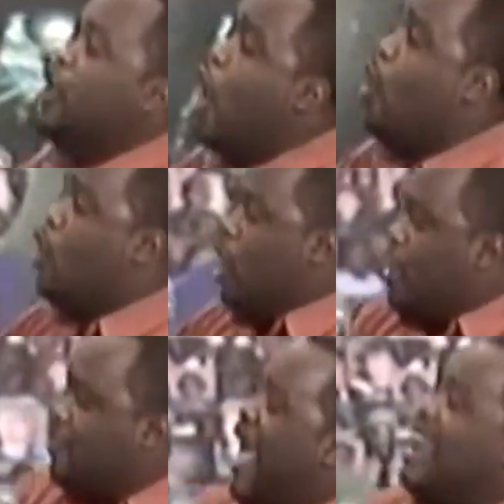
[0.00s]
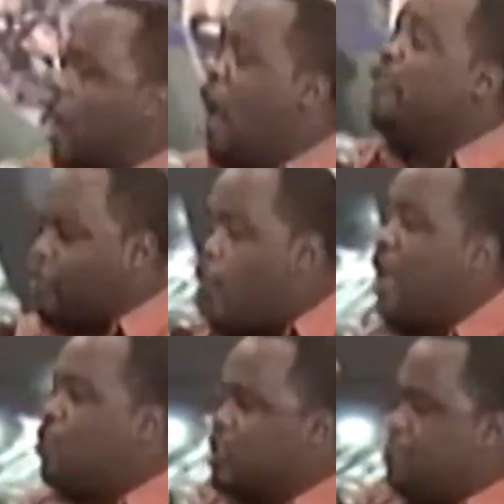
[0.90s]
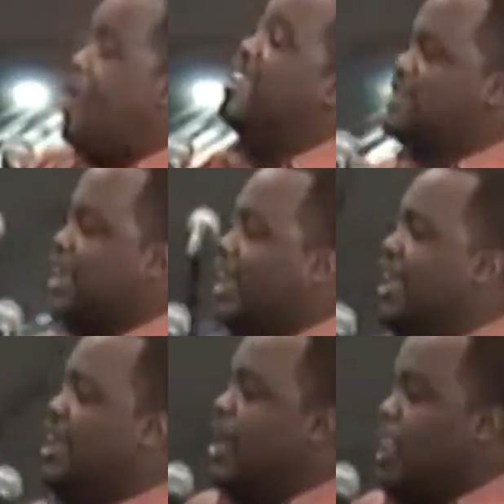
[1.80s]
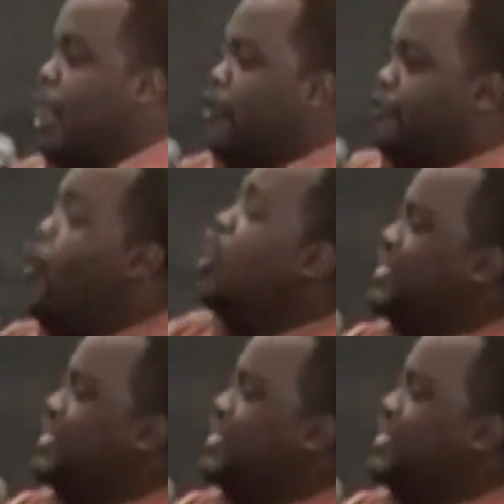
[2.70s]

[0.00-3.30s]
oh, that earthquake was basically four